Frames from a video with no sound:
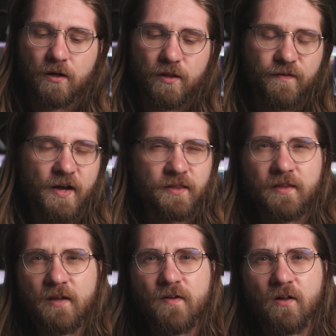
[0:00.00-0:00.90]
the fact that
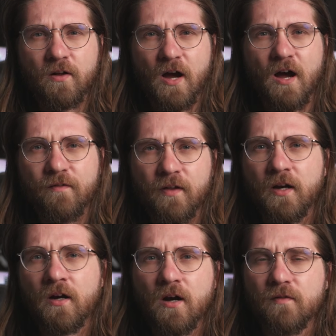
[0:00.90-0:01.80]
they felt
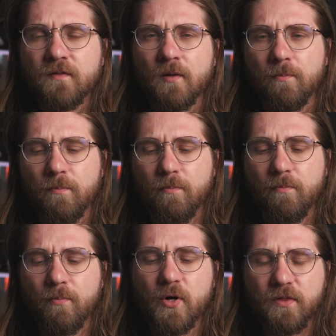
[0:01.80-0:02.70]
confident enough to
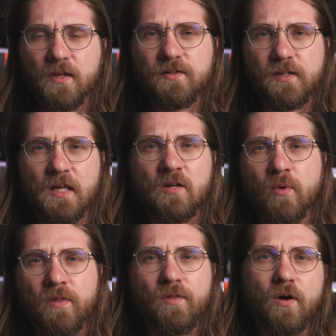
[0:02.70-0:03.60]
put this in
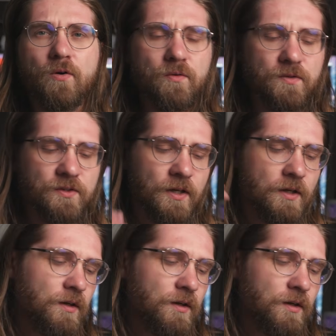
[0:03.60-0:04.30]
with those